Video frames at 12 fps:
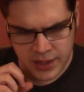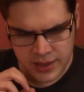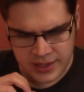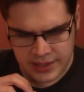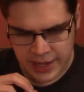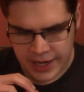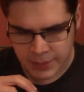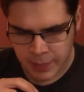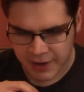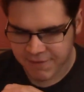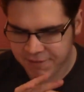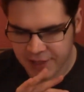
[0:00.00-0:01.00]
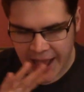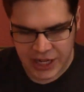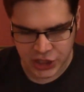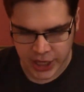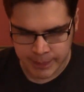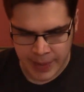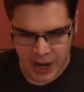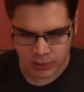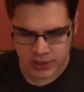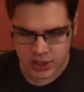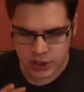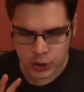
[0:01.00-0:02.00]
this light by flashing about
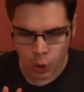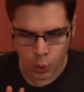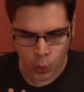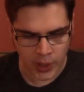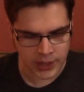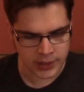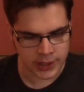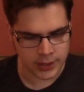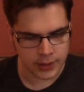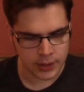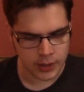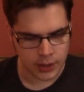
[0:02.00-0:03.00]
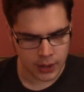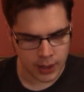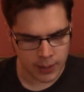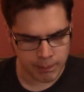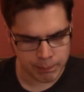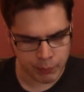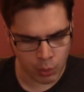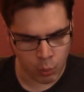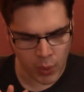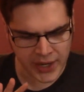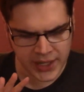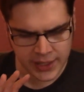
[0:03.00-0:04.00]
so quickly. But
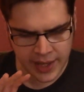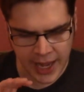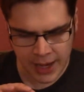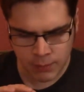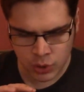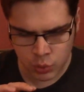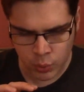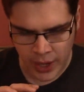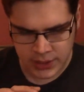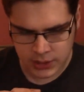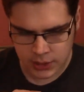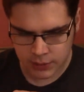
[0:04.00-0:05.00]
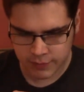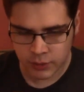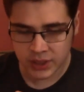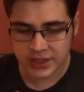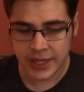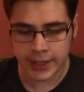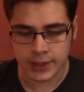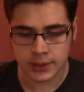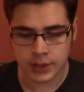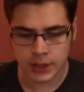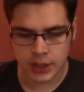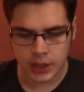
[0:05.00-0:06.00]
when it came to rest for a second,
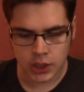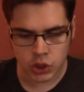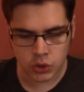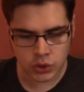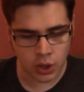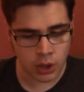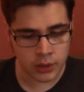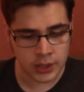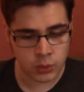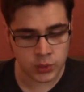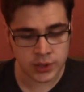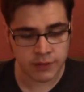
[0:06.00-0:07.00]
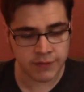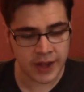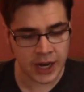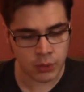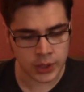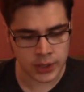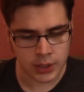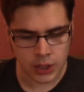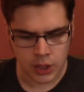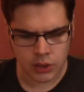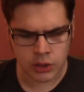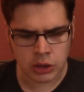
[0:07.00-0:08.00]
you saw it was a fairy,
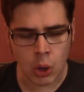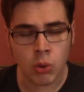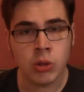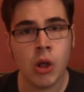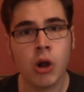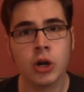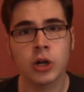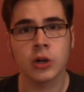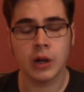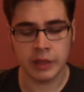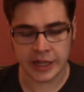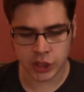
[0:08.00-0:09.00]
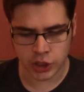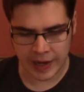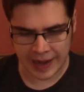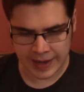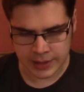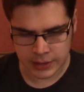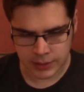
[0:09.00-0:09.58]
no longer than your hand,